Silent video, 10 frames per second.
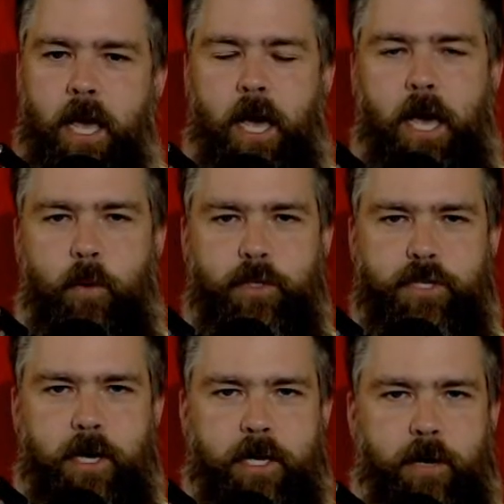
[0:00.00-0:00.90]
We're
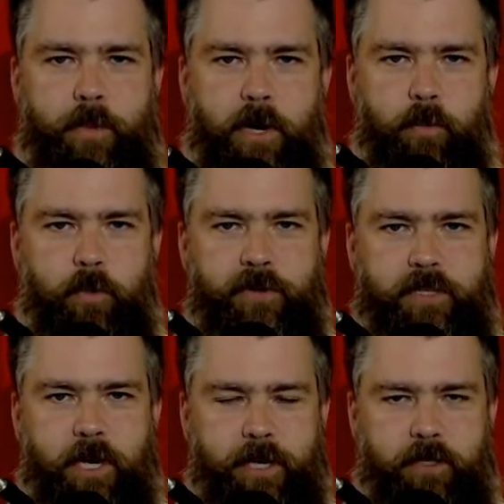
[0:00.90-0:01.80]
talking about movie
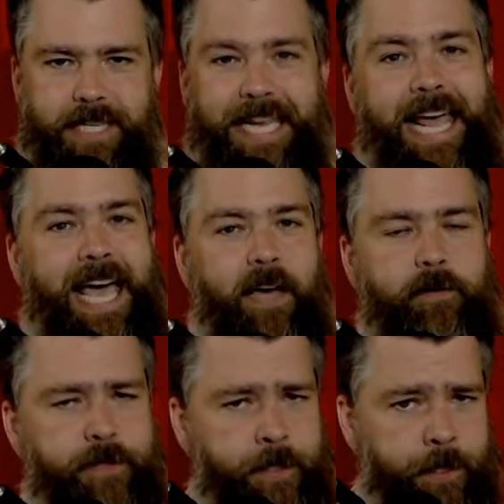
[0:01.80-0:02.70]
titles that
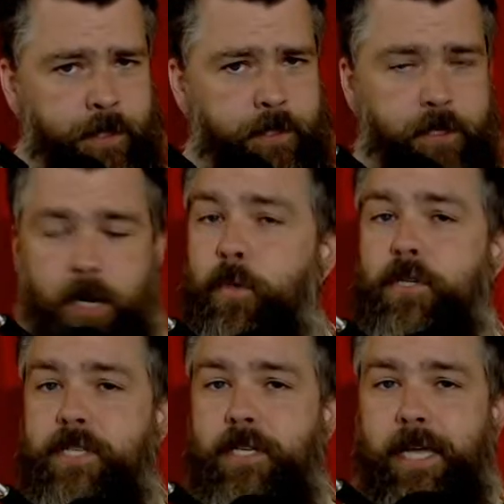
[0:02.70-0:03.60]
have
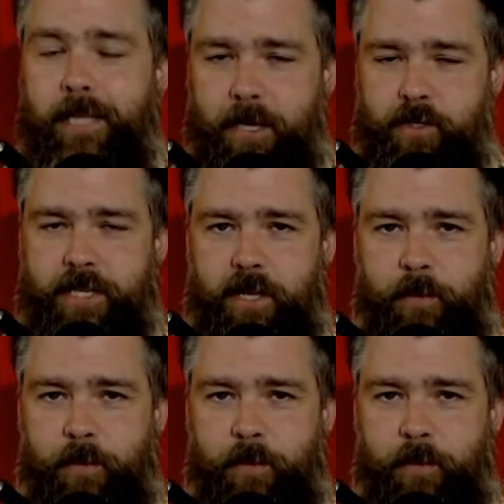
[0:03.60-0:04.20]
numbers and letters in